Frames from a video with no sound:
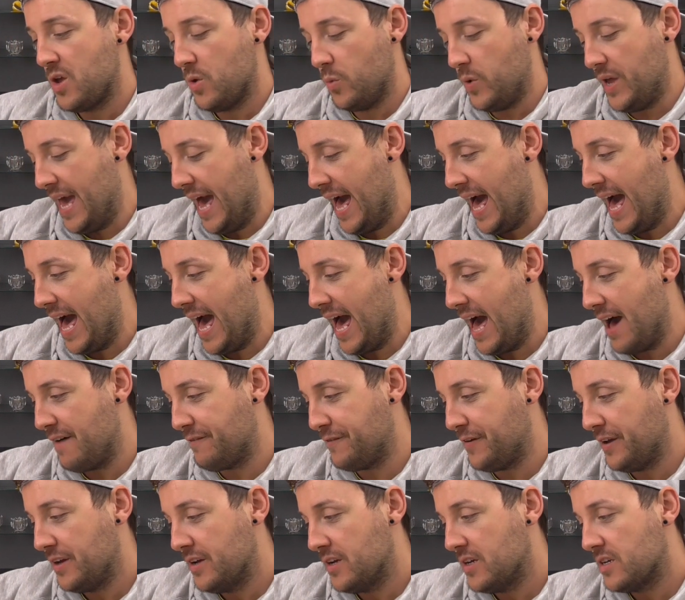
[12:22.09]
We
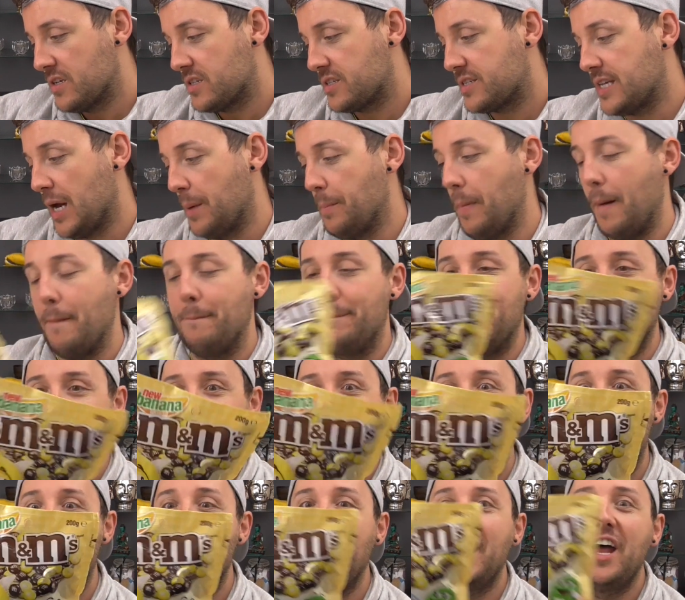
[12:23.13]
have some
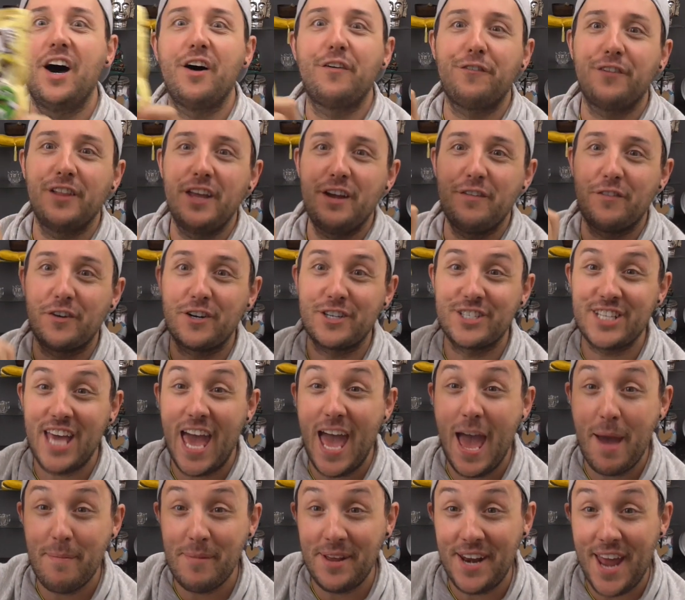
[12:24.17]
banana flavoured
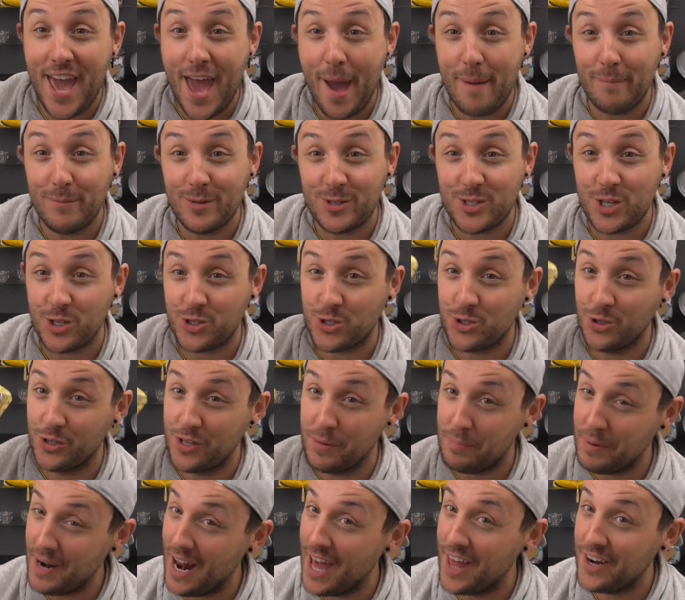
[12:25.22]
M&M's, so
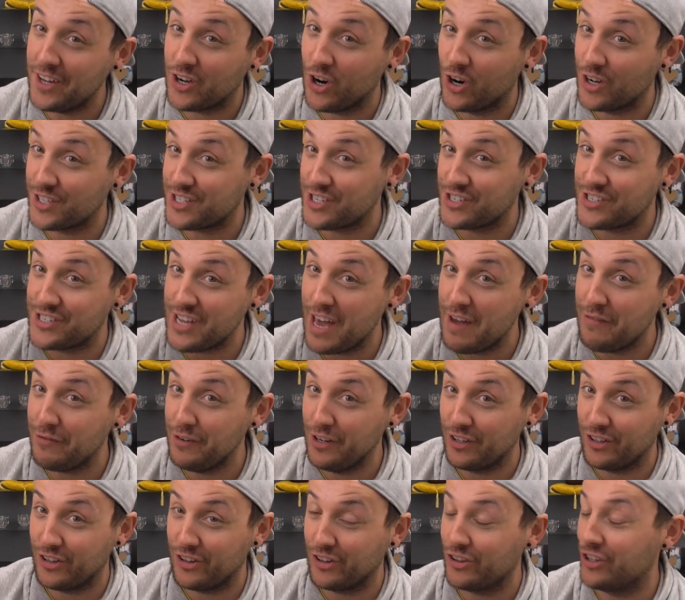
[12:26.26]
the banana gods are
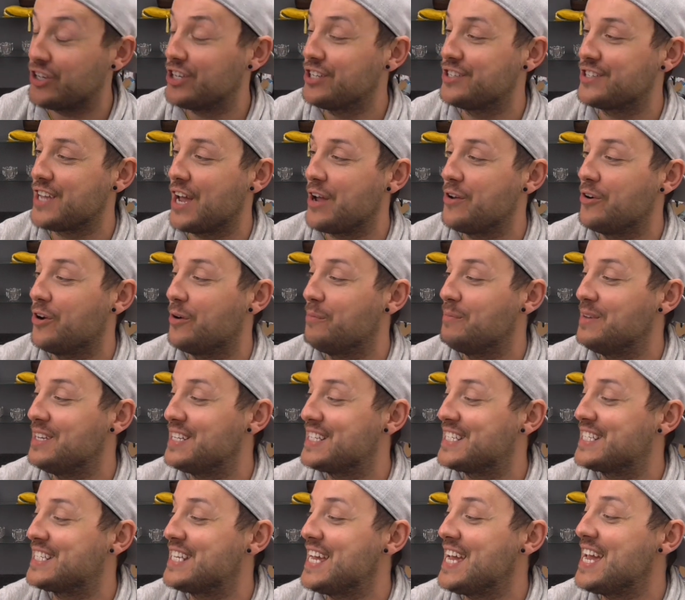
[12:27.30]
definitely looking down on me
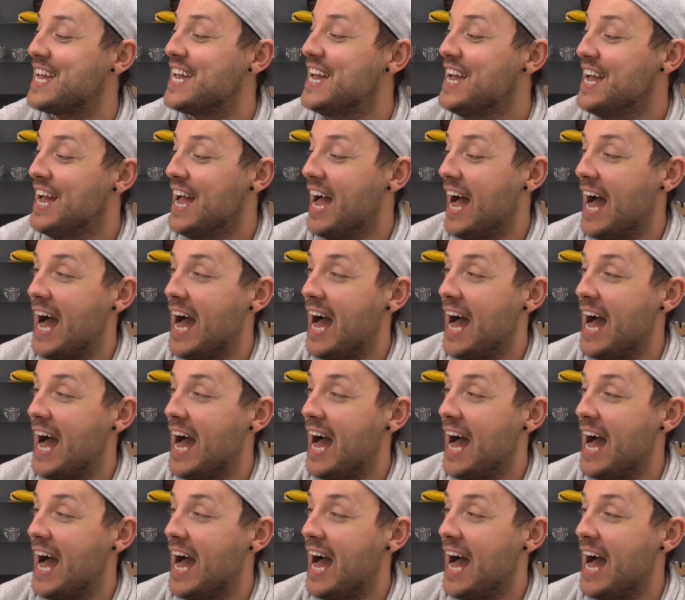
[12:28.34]
today.